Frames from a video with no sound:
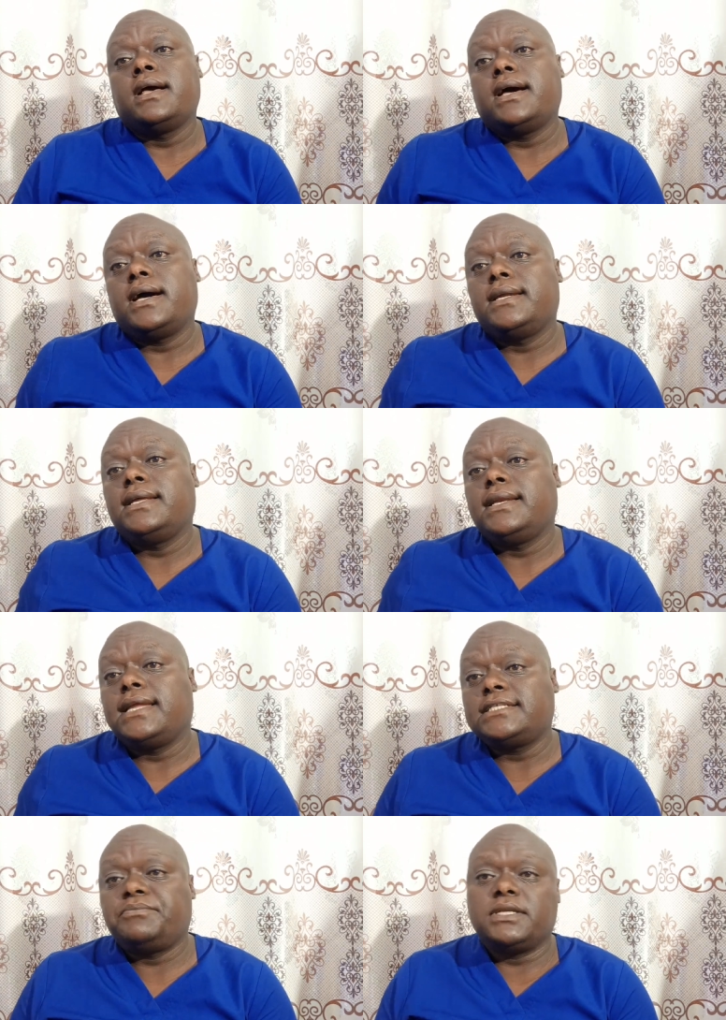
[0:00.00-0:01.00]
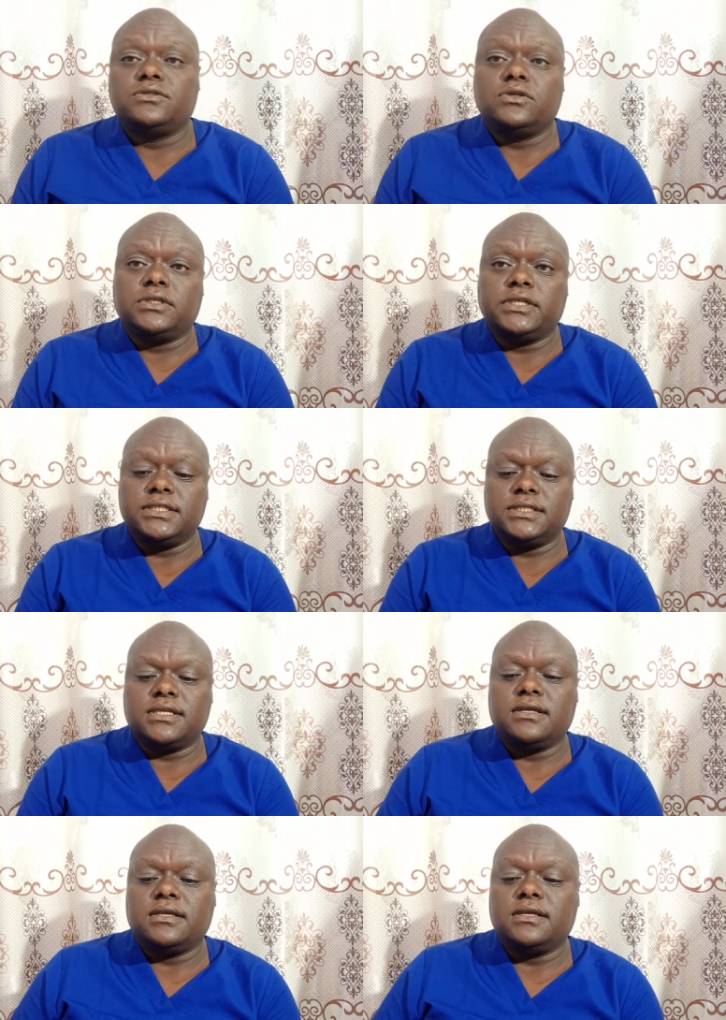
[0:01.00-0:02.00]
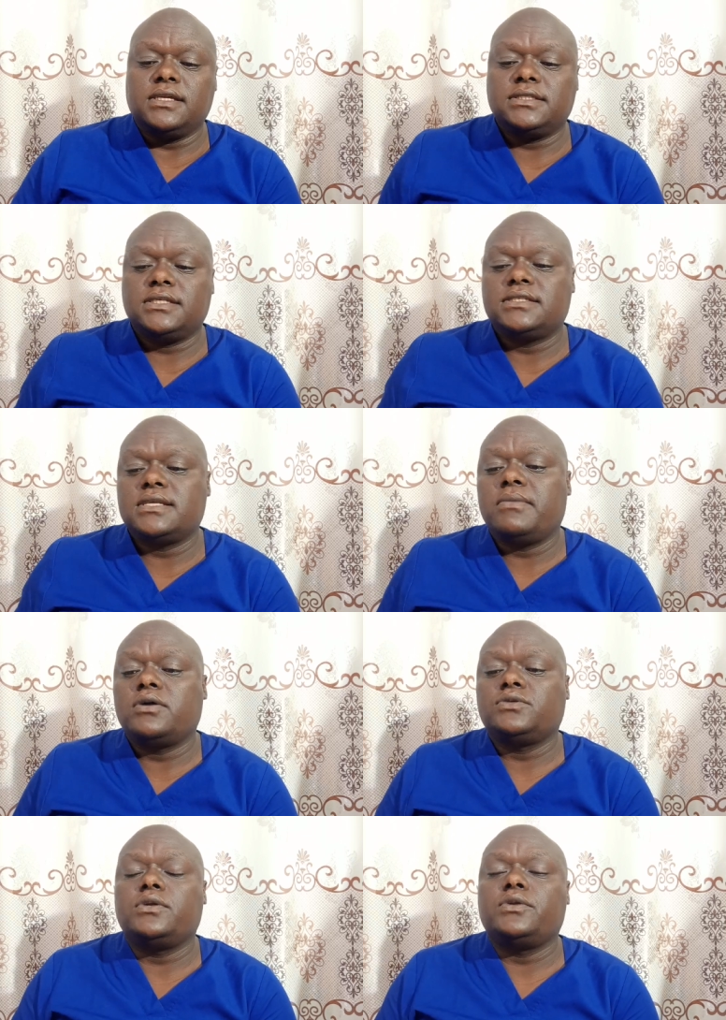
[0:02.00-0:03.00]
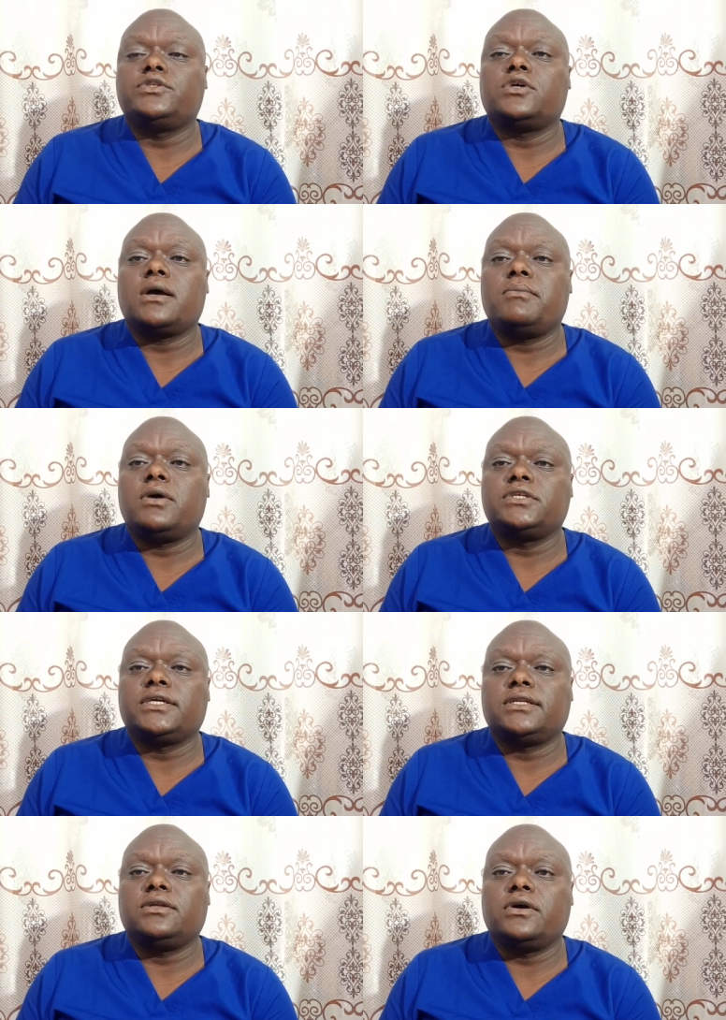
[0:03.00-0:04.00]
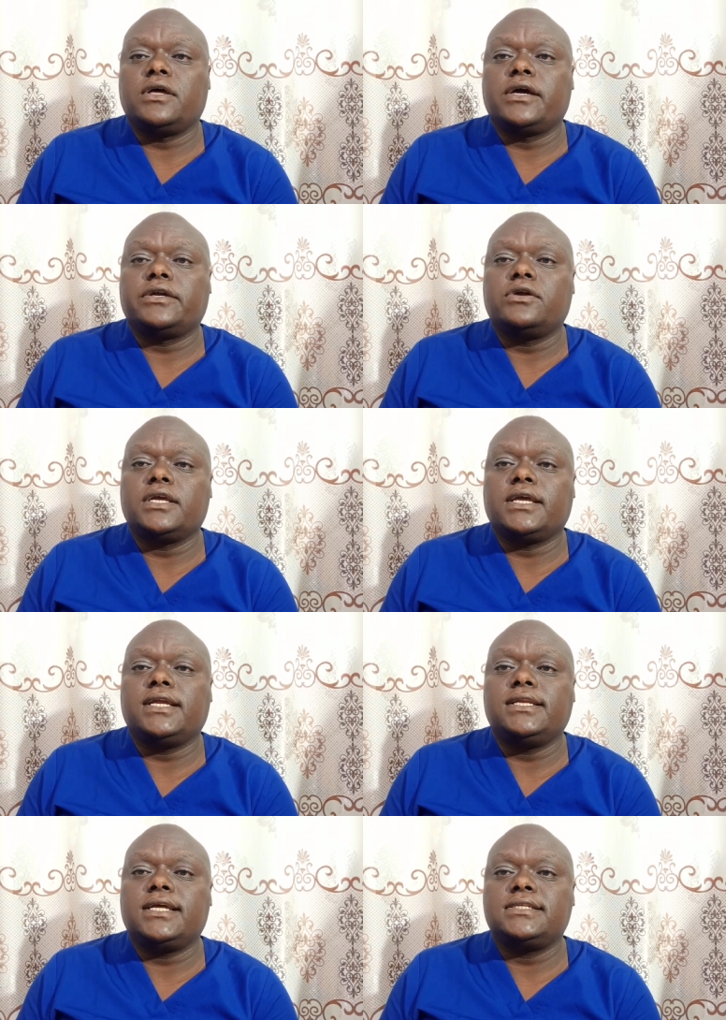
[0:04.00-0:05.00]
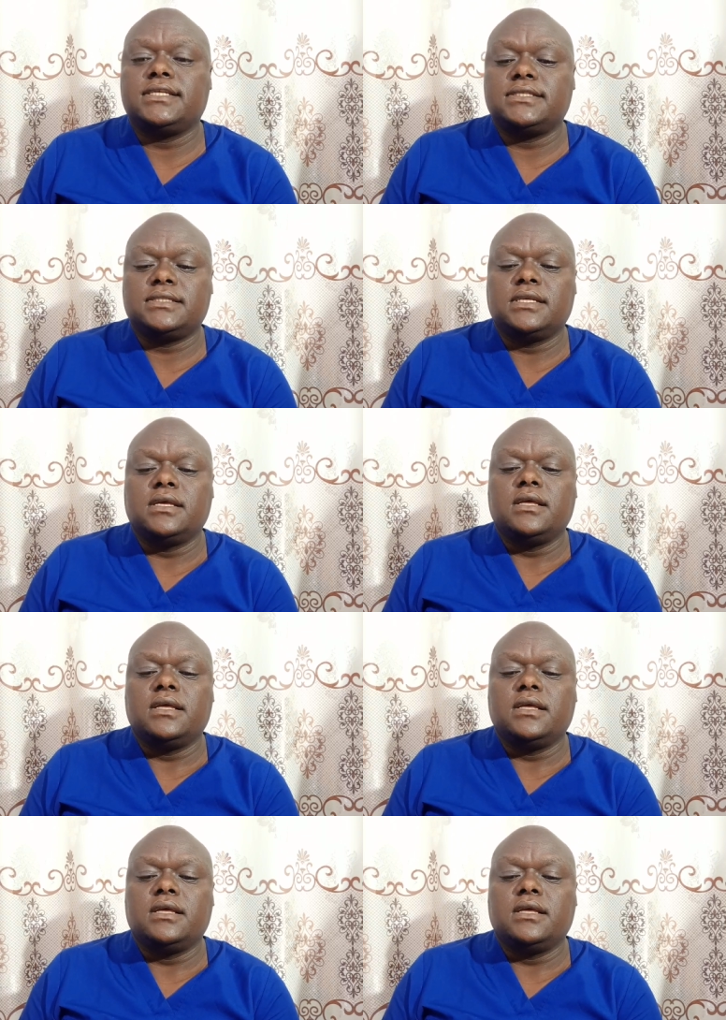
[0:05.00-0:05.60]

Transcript: And uh, last but not least, the list is about when we talk about cl- uh, chronic illnesses